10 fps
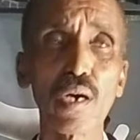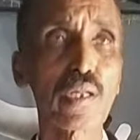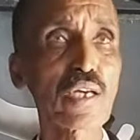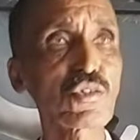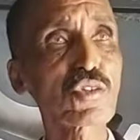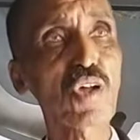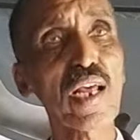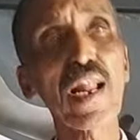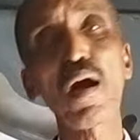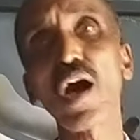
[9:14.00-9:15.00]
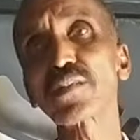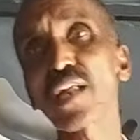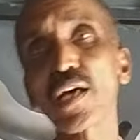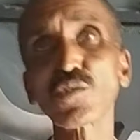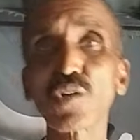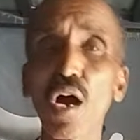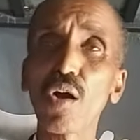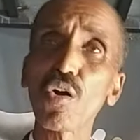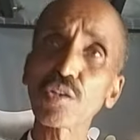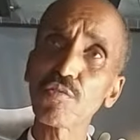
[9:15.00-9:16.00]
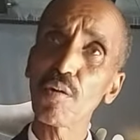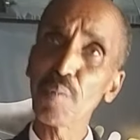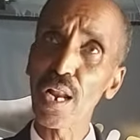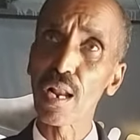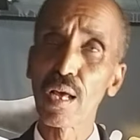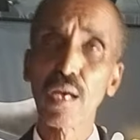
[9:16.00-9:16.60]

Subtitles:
That's also run to the Court of Appeal.